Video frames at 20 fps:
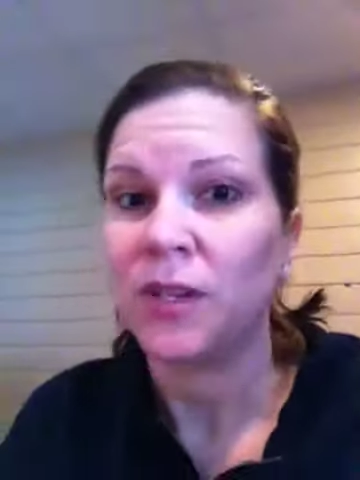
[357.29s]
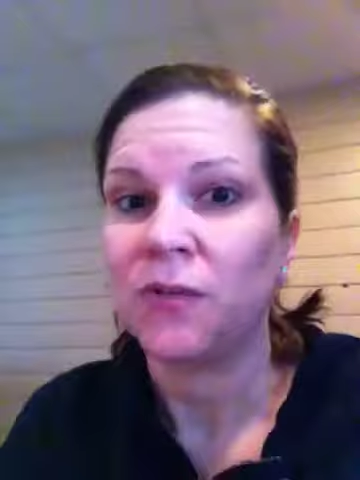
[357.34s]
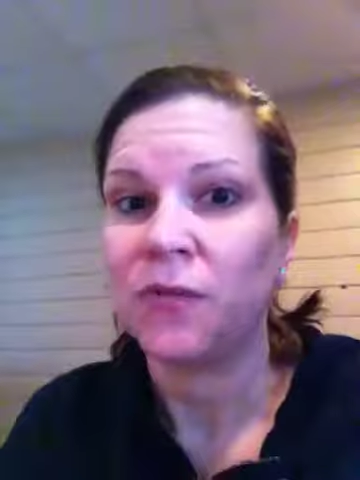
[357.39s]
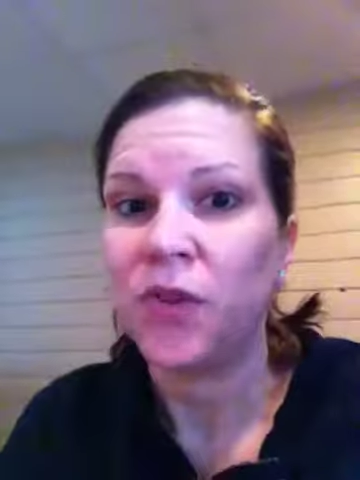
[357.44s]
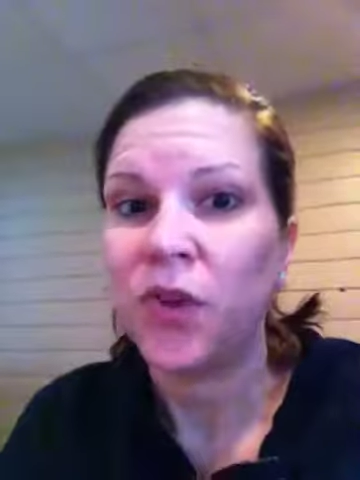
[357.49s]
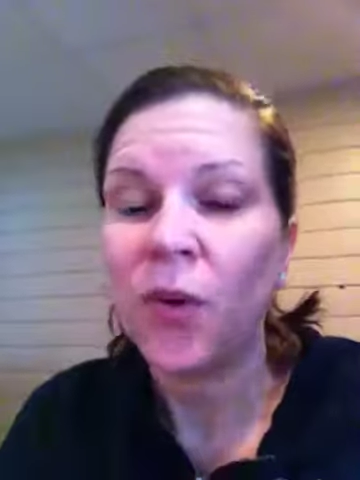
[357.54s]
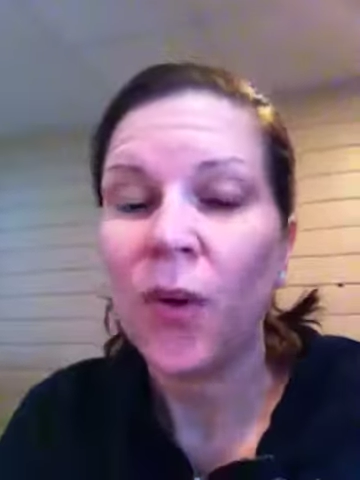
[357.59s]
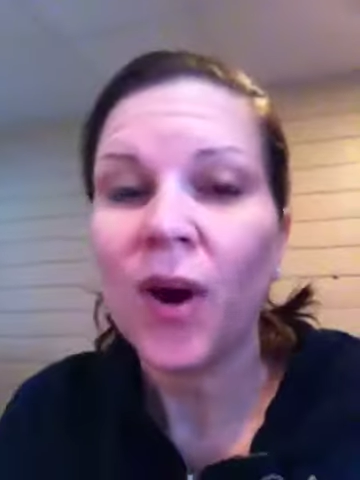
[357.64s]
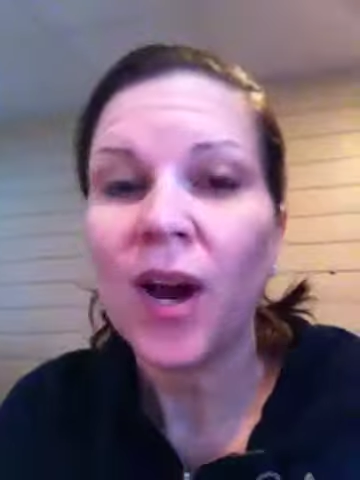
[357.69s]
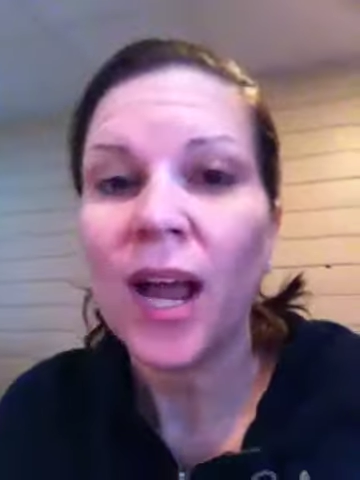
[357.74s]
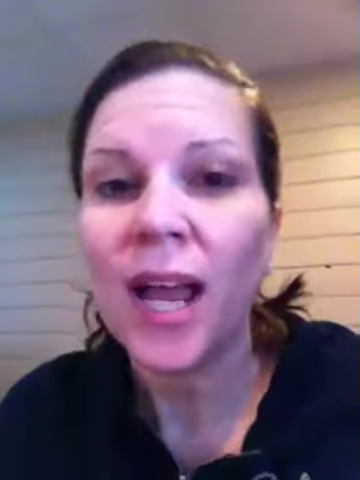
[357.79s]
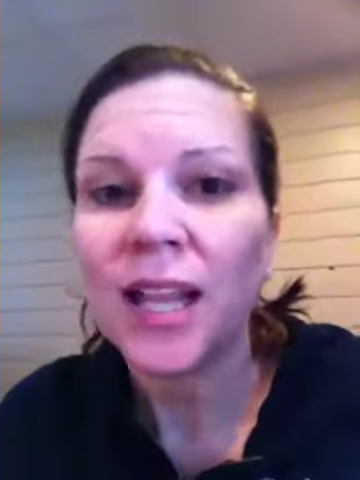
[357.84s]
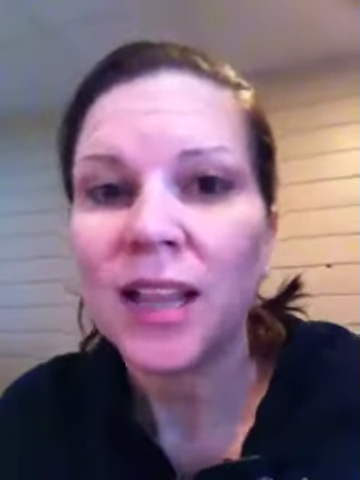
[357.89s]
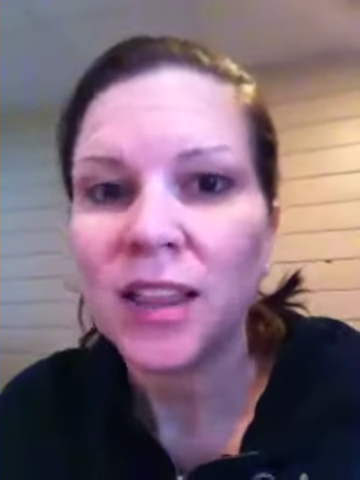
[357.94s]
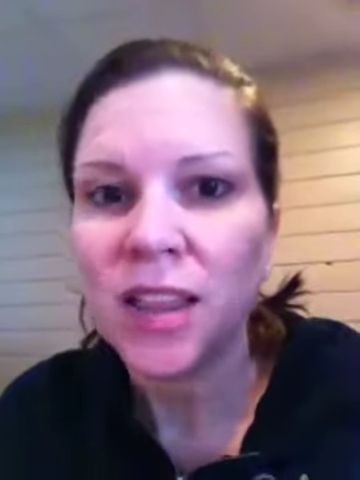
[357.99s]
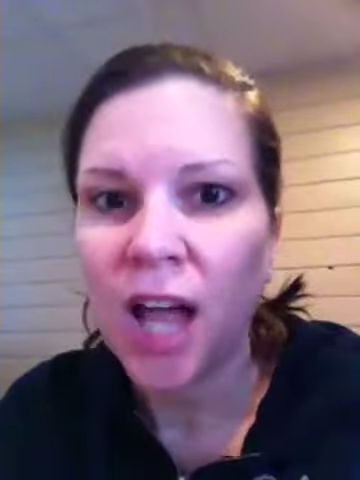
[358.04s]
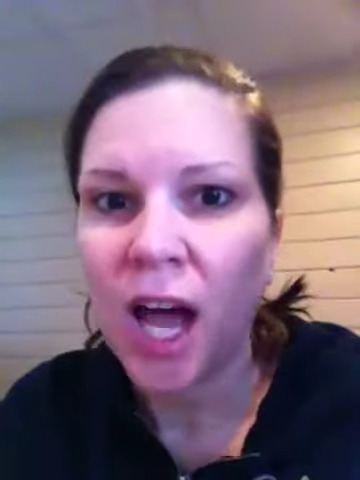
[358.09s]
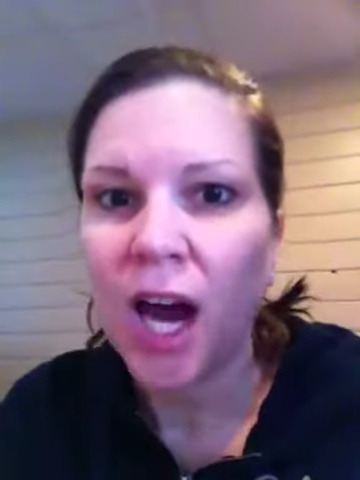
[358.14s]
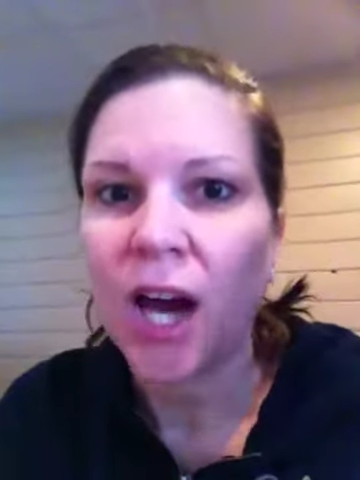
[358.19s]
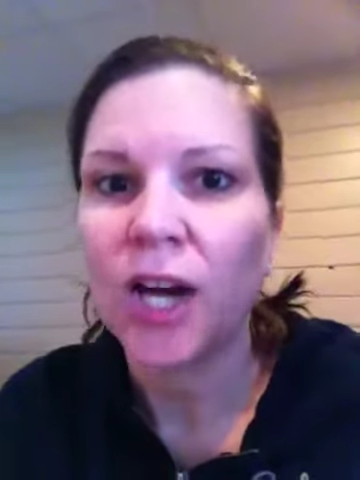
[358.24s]
if you are a
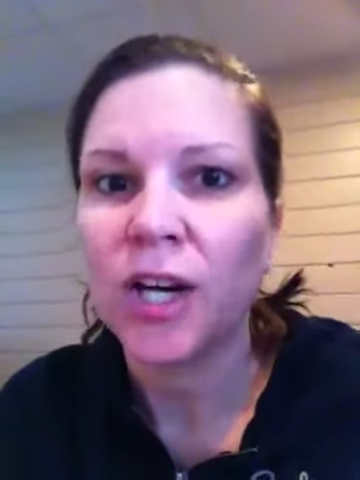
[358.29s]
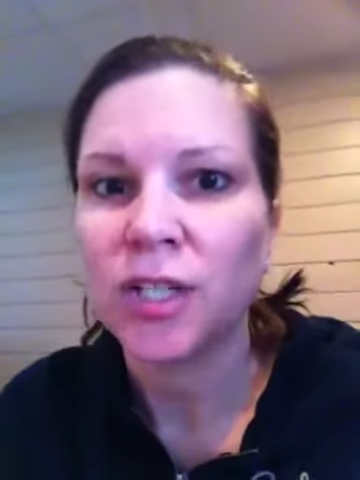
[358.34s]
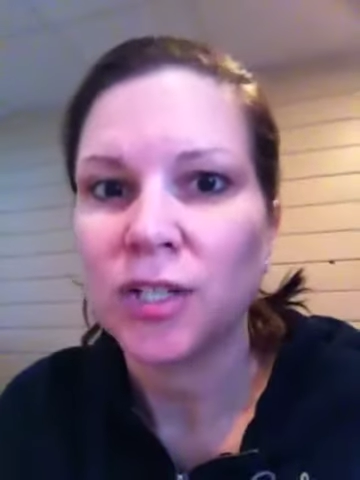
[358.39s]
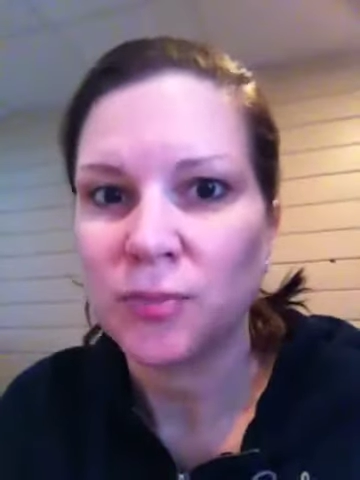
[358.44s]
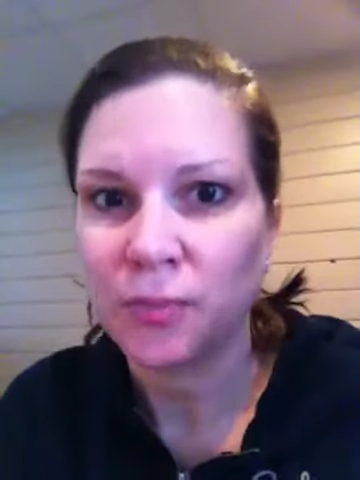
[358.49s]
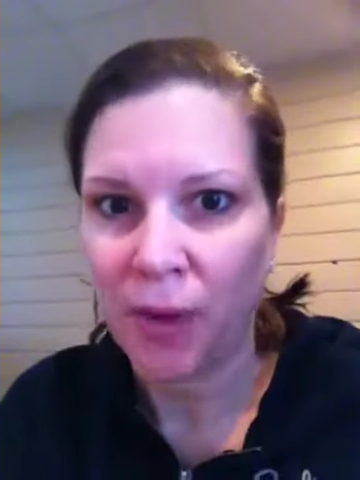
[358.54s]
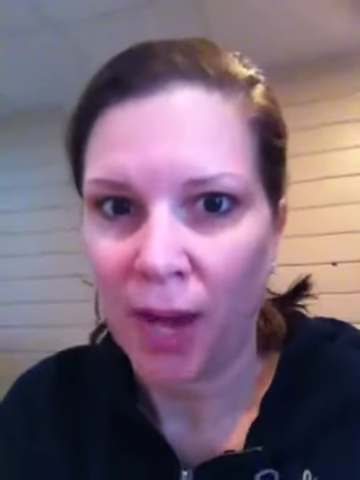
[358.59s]
large